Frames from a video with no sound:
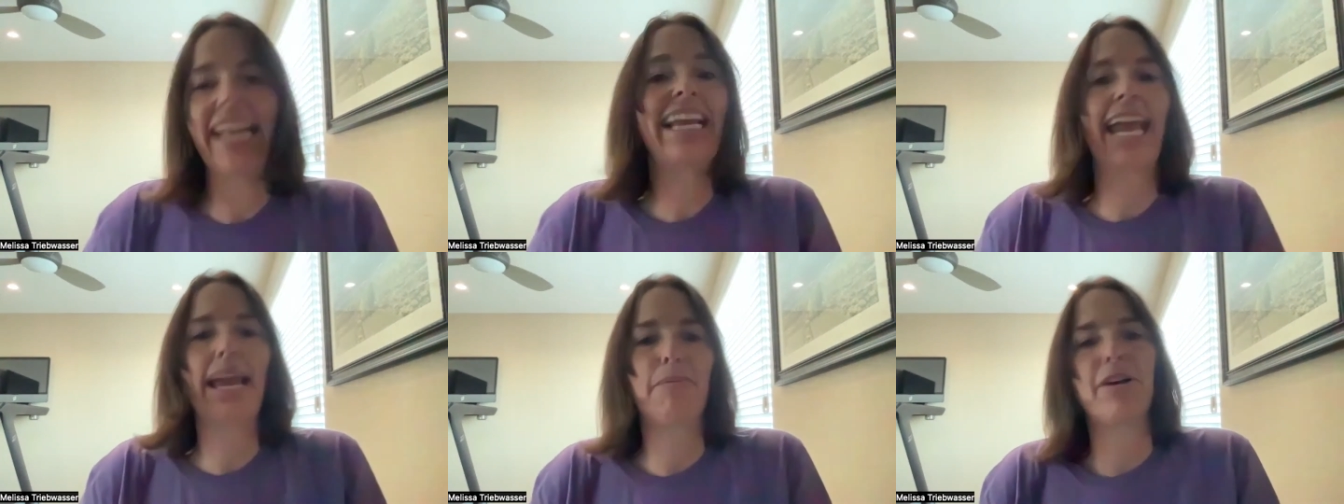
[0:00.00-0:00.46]
in a
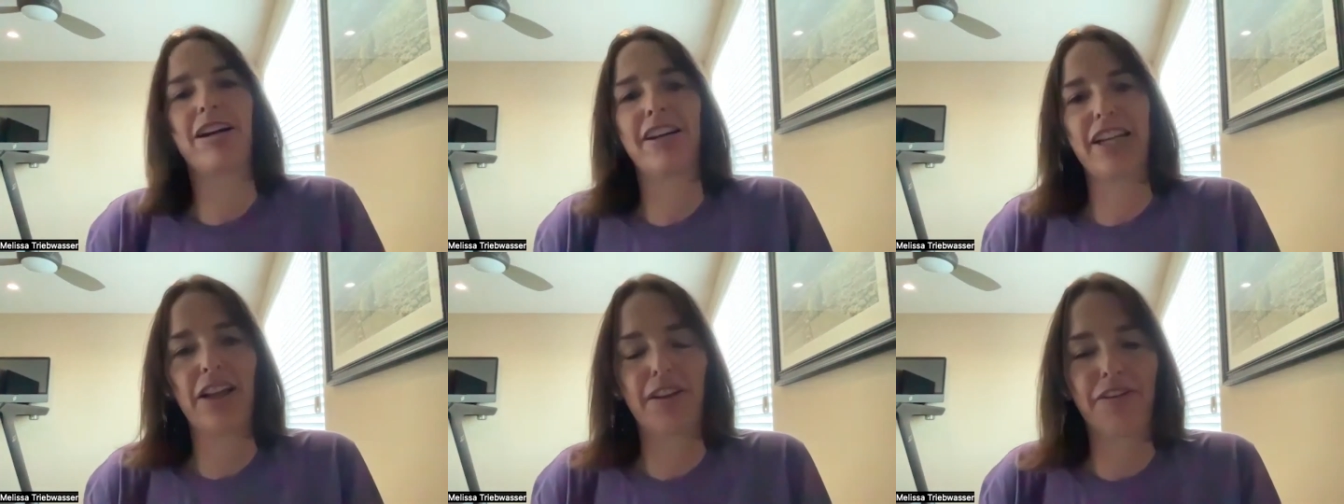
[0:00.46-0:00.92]
game
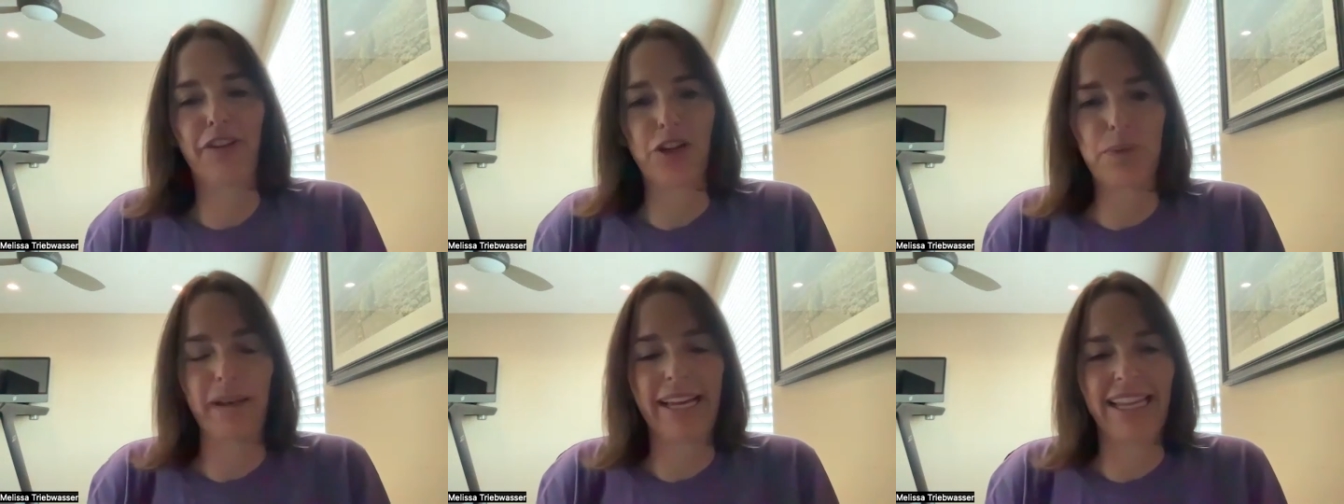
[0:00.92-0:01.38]
where you know the
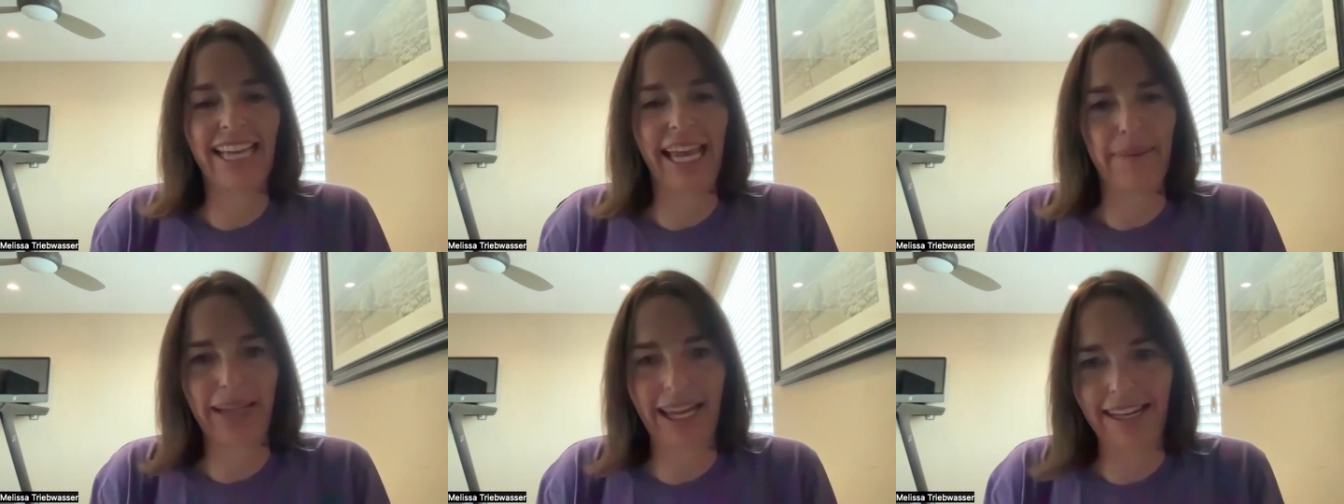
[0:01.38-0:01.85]
first play of the game,